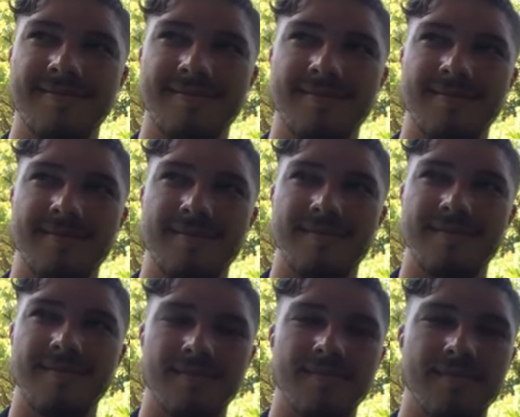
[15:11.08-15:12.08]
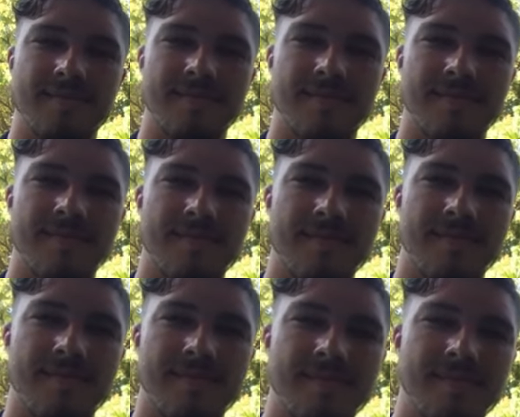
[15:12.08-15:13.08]

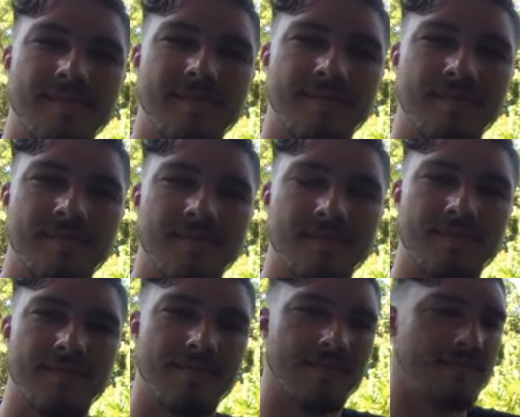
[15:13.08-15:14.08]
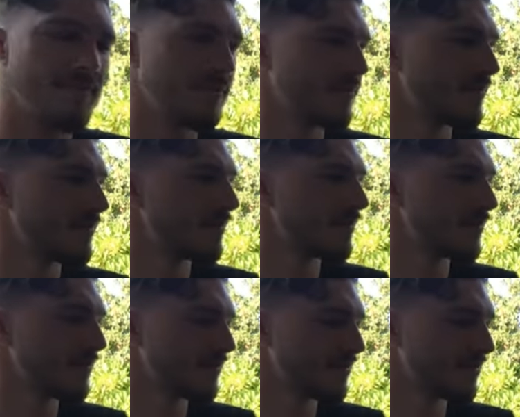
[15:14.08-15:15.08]

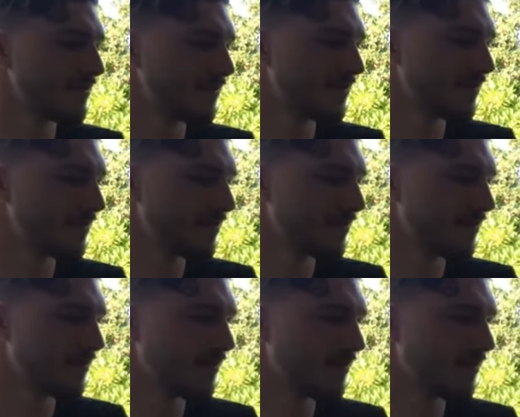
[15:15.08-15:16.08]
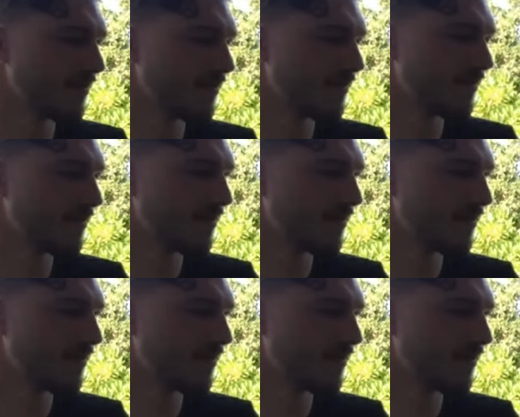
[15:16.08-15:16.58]
[no speech]